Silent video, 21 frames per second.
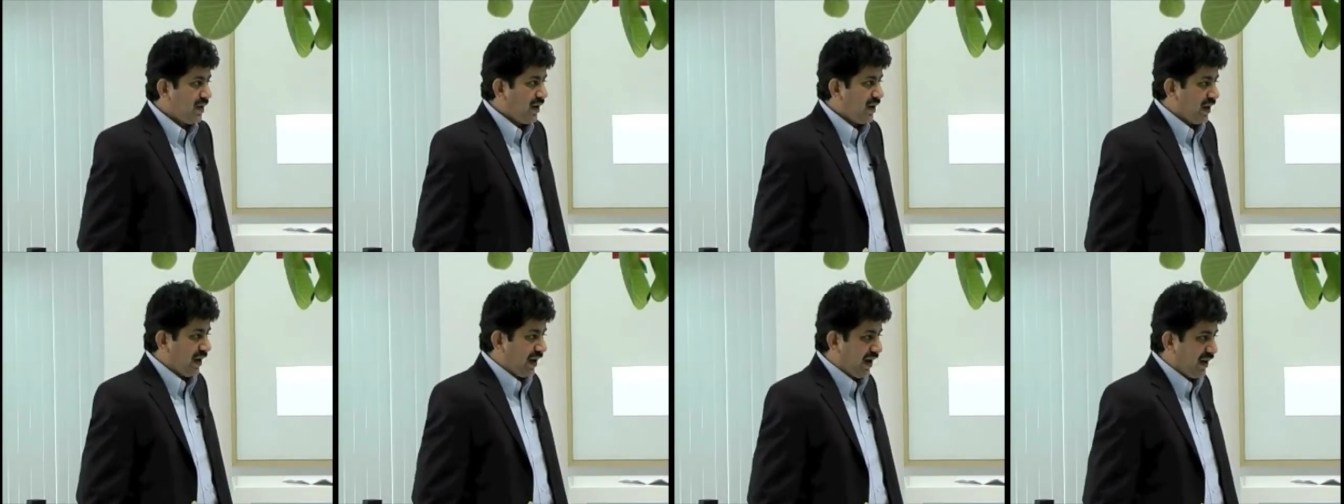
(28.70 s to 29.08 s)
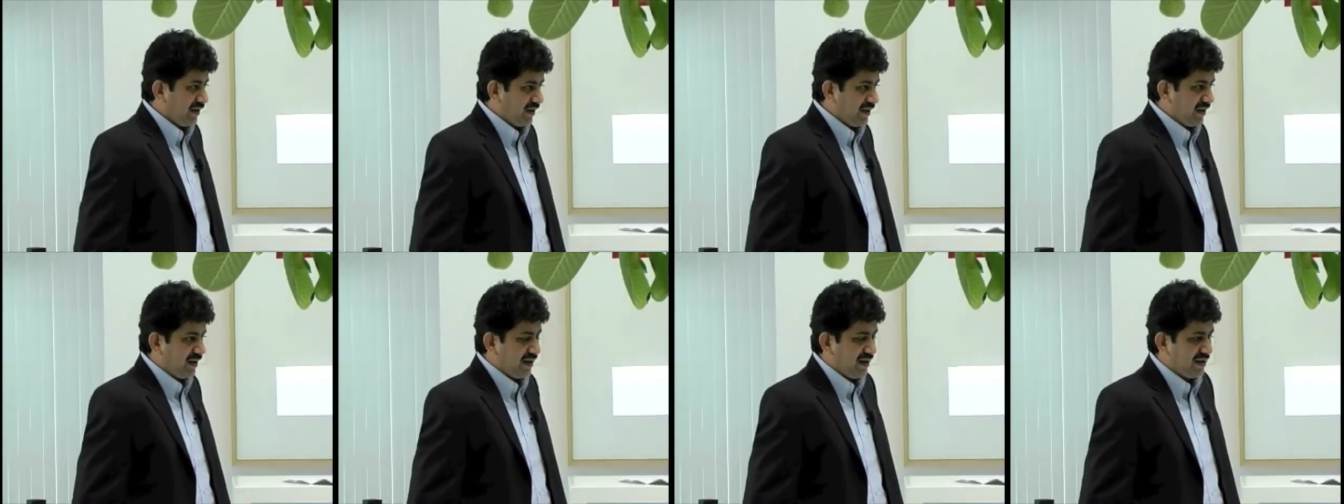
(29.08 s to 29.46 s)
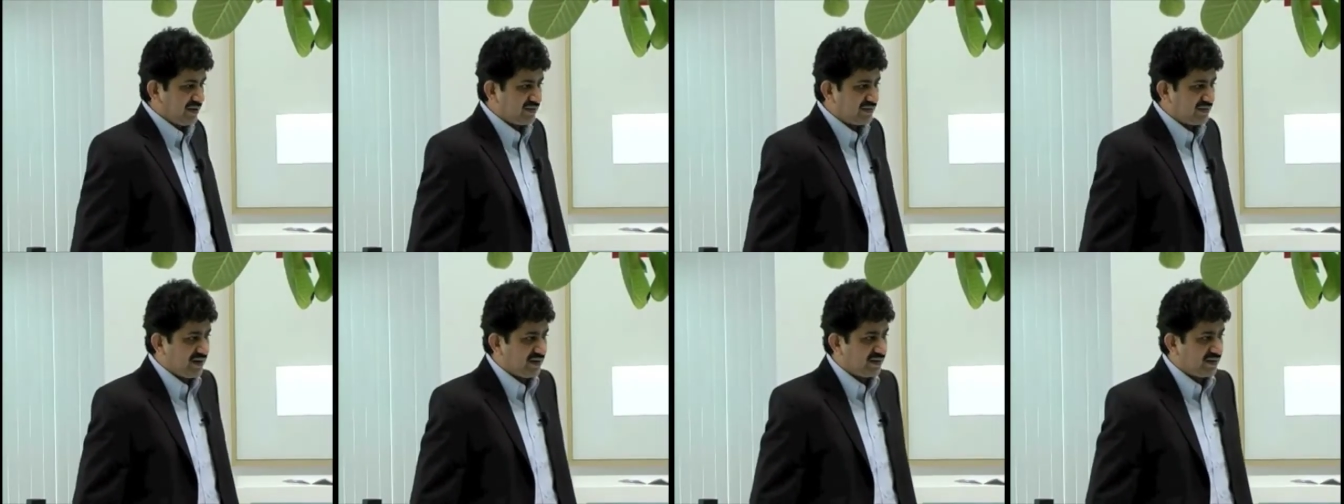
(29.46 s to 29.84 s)
I
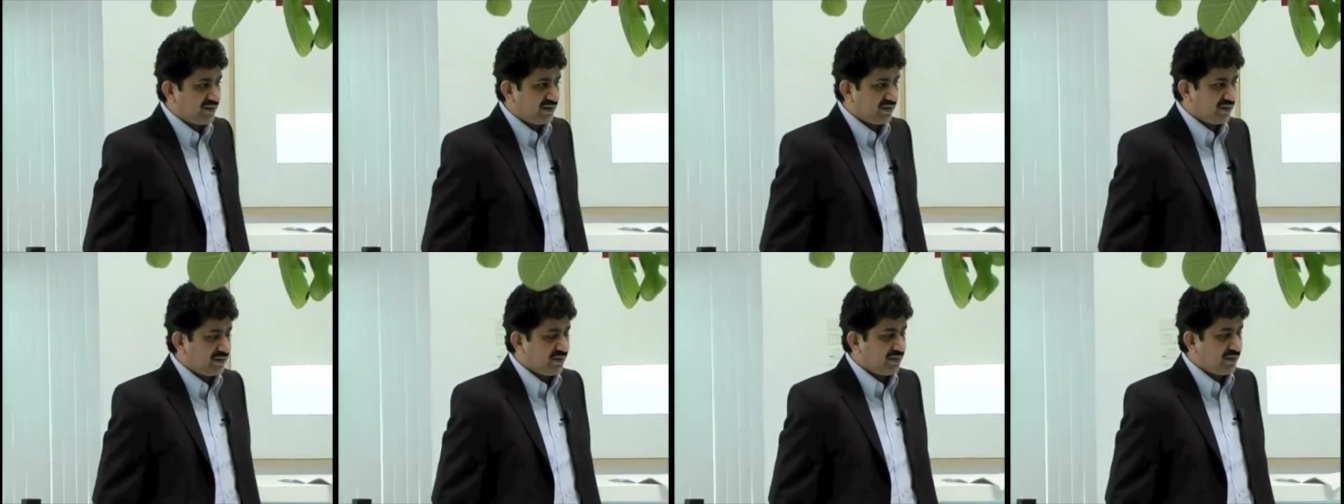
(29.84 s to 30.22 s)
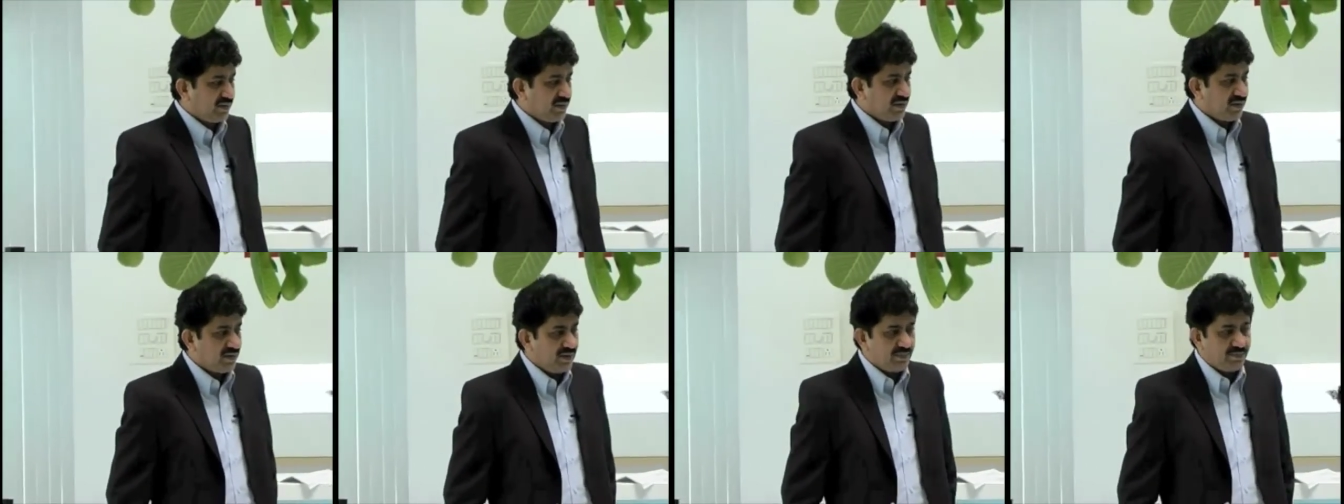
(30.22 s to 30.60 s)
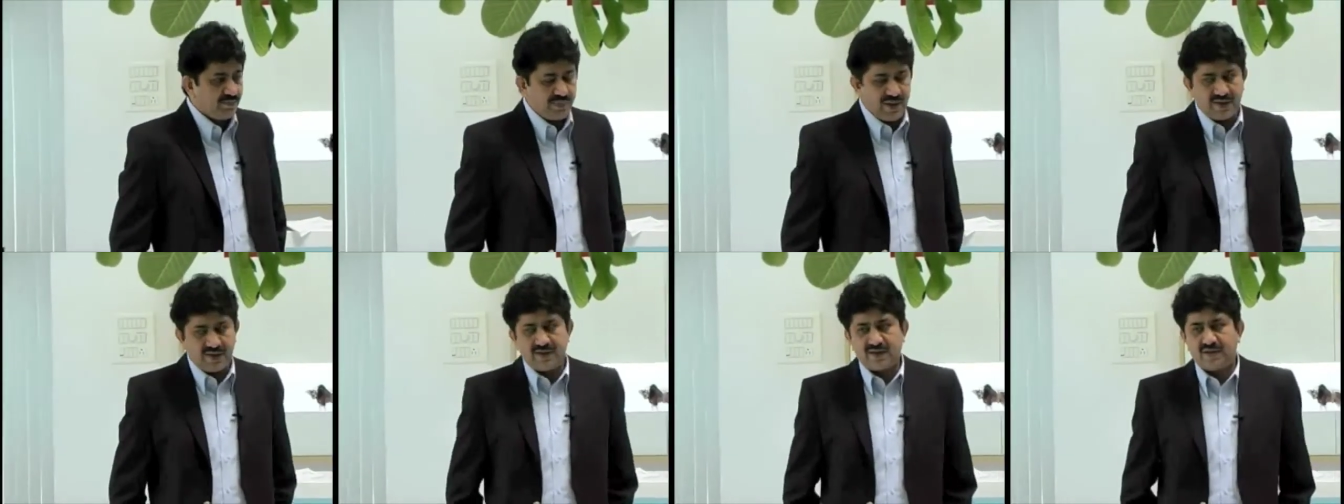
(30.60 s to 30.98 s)
realized that
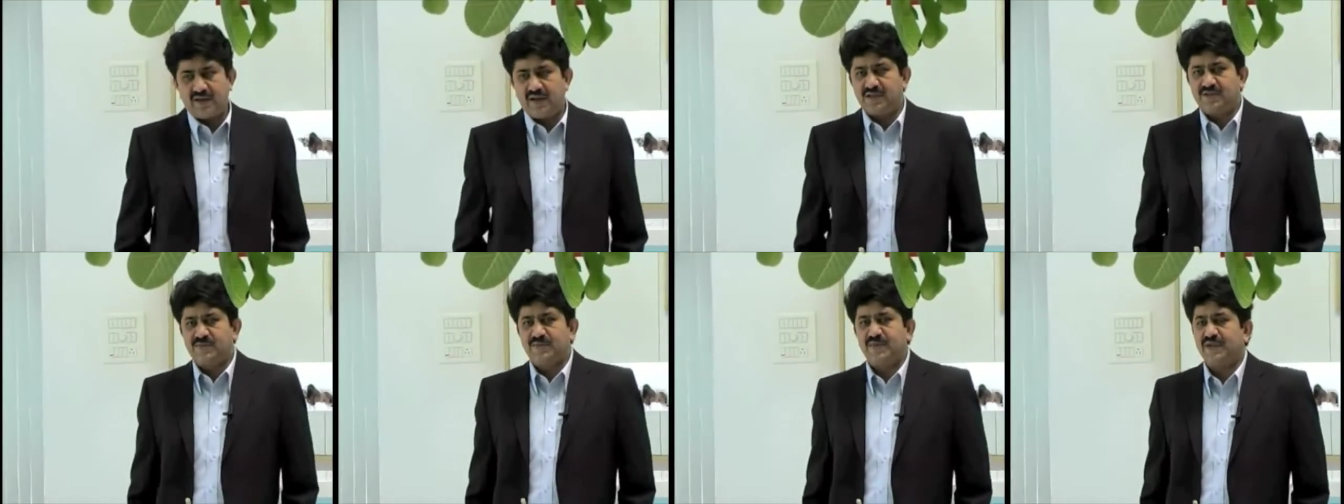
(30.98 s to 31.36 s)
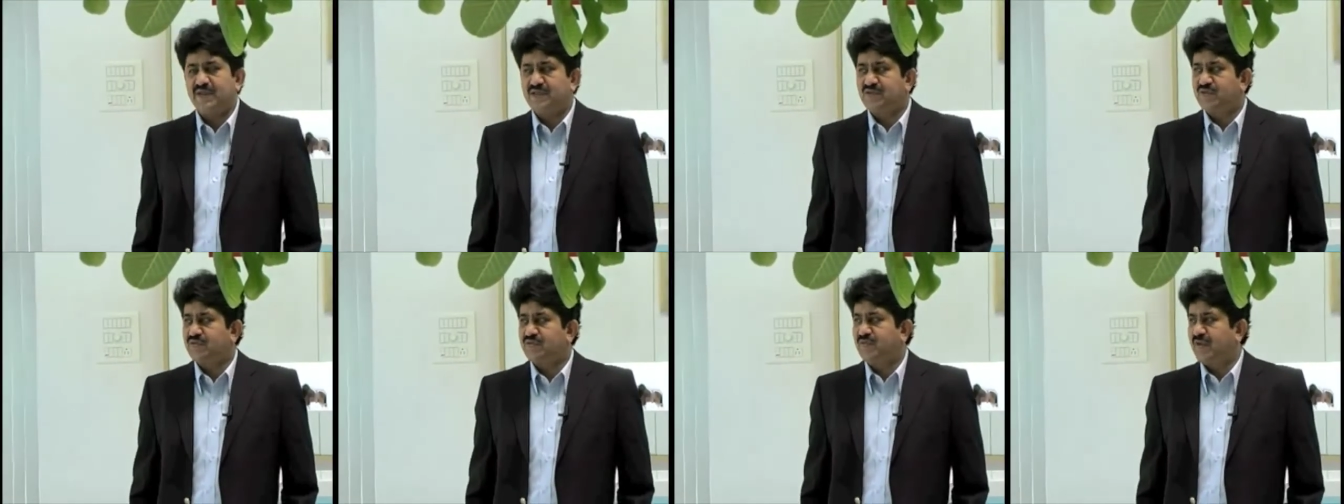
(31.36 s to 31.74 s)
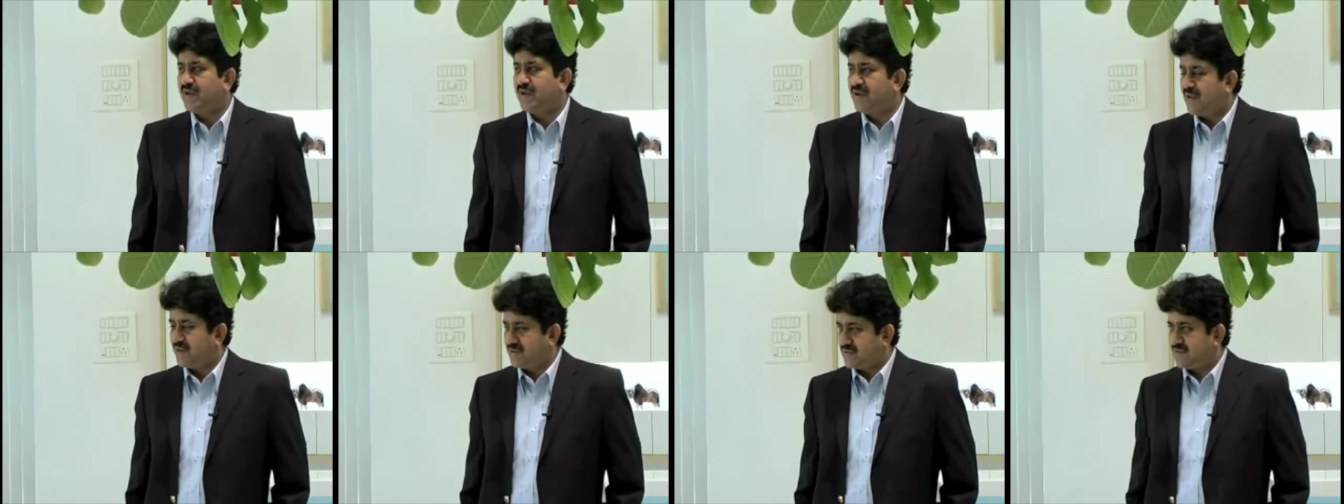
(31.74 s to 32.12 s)
practical experience was
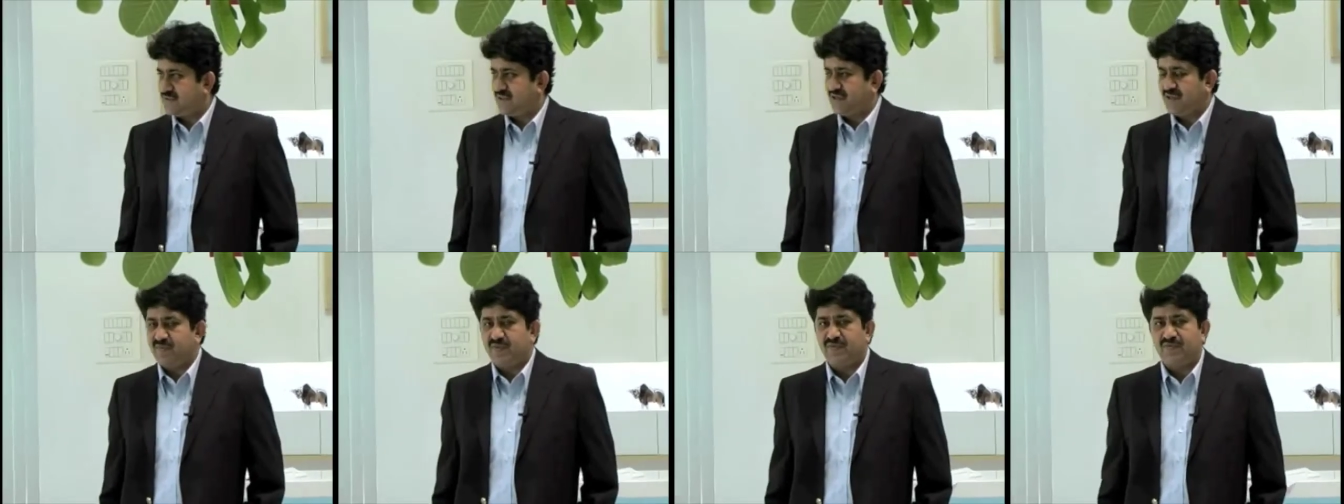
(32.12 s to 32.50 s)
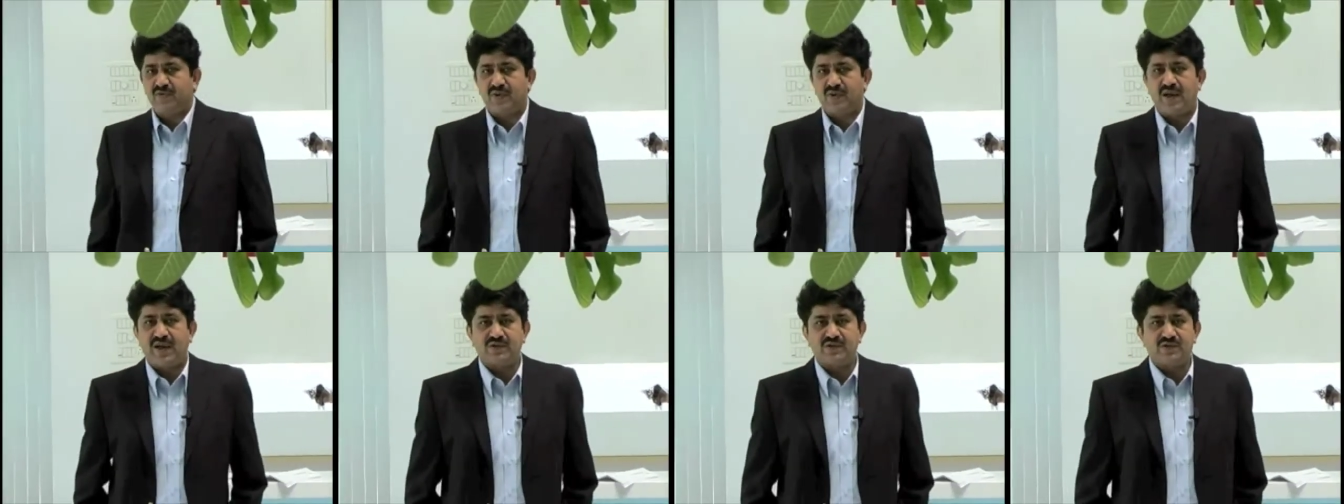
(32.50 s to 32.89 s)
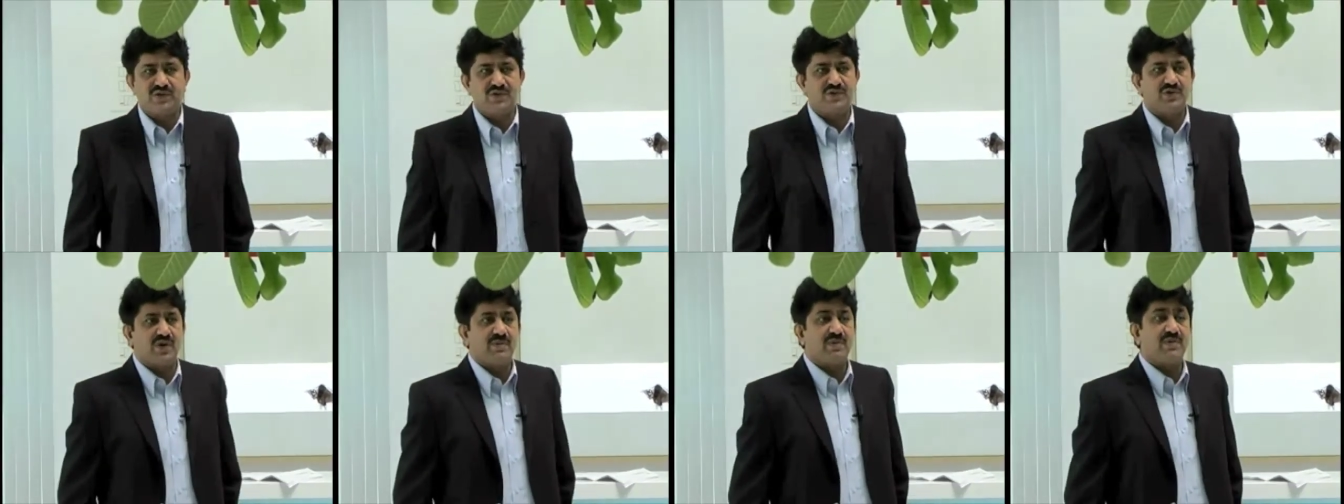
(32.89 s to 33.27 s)
very necessary before I
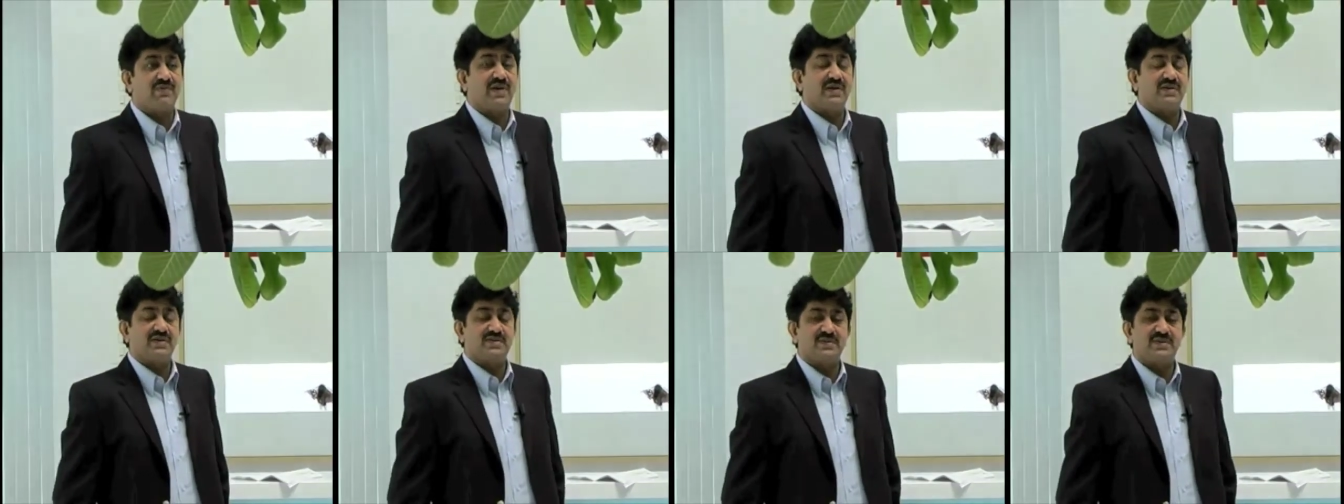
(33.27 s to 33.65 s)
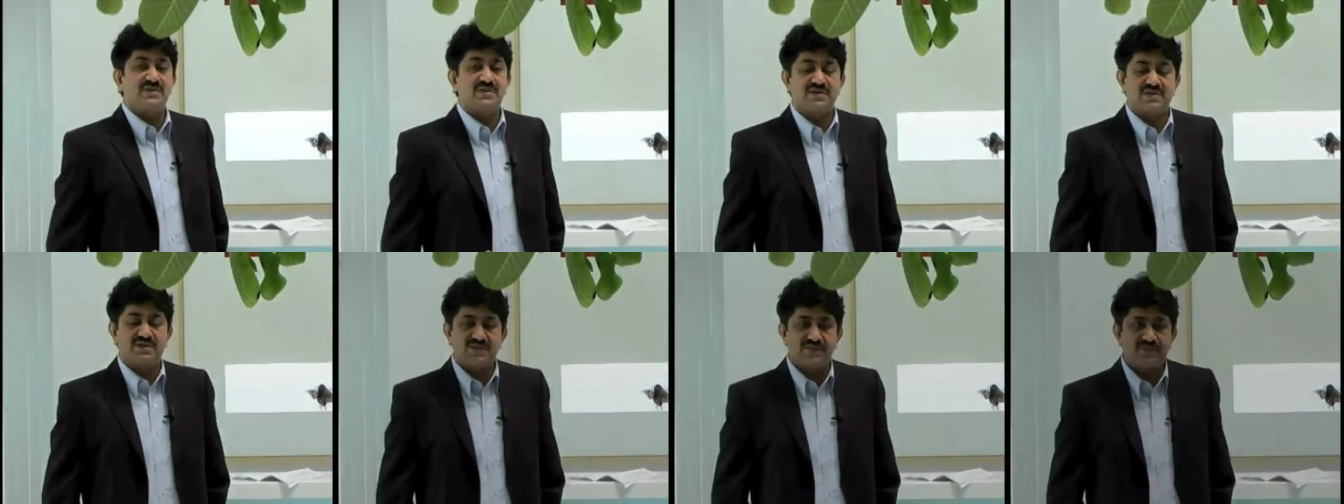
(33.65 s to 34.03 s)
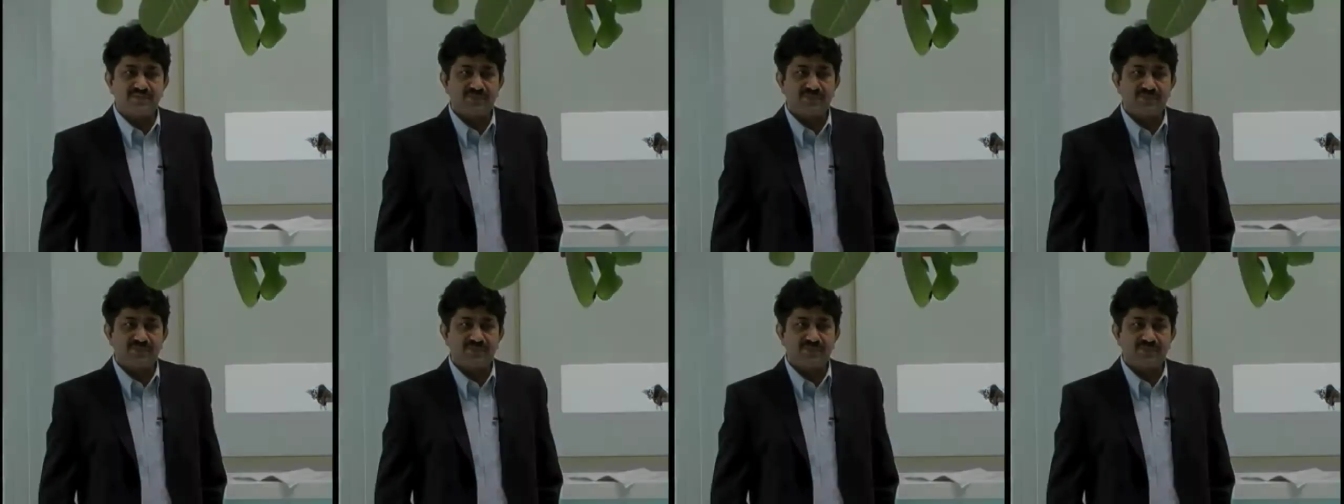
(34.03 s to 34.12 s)
actually joined my father's business.